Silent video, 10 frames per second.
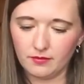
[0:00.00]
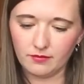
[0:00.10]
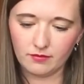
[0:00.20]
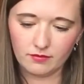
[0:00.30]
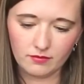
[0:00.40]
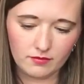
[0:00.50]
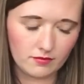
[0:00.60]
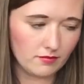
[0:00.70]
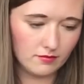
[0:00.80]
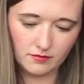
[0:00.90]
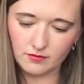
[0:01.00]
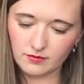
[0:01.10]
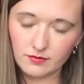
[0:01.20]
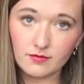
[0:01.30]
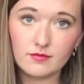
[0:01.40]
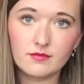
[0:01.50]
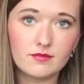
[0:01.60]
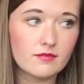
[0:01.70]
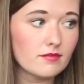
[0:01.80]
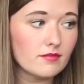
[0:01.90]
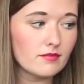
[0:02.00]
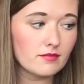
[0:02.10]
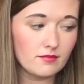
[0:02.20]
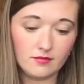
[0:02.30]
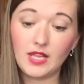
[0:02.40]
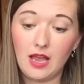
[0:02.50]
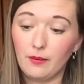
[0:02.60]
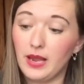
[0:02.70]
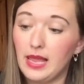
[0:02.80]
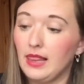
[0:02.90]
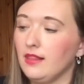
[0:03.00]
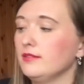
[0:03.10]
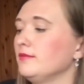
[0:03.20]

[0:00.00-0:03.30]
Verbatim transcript: them the bits in the other side too. I will.